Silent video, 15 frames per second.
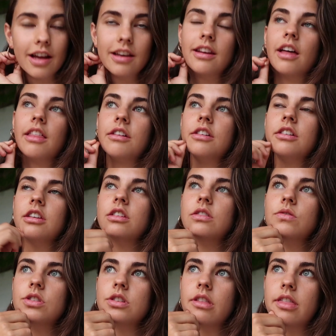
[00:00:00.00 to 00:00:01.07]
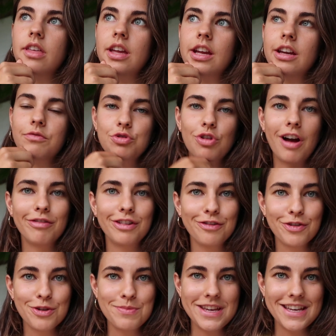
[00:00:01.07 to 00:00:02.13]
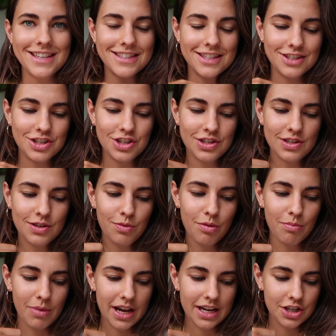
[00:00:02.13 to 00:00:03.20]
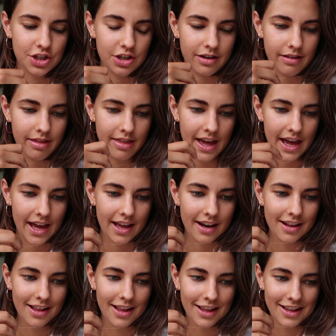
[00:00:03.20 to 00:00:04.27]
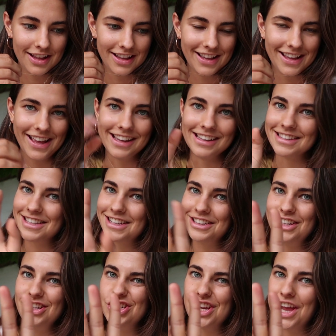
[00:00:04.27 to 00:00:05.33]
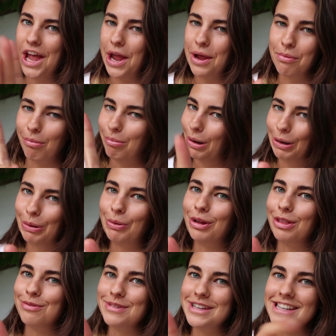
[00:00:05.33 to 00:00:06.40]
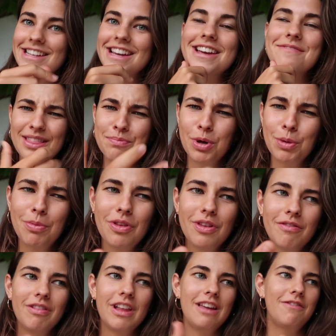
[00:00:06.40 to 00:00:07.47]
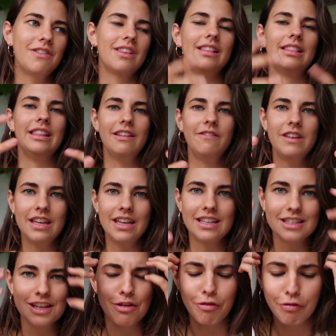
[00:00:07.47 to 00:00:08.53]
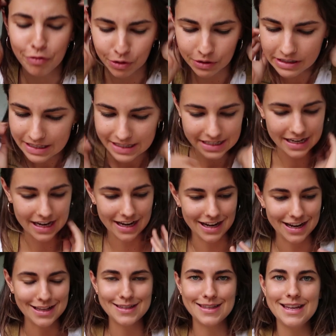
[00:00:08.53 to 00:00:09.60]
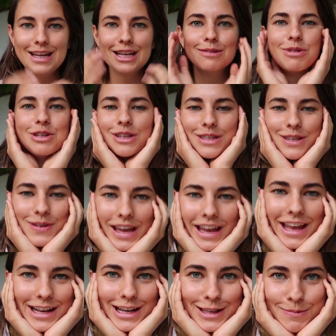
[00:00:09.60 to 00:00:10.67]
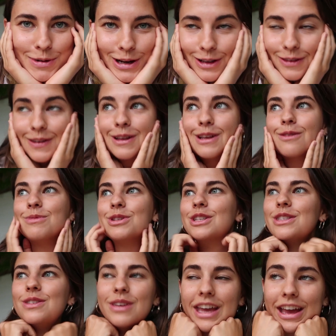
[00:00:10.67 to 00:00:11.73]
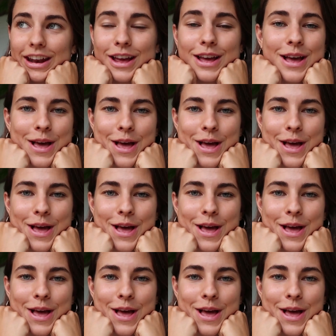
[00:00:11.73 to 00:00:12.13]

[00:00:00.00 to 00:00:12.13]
Another huge thing of traveling for me is it's just a reminder that it's cliche, bear with me. The purpose of life is living it to the fullest and seeing as much as you can, experiencing as much as you can,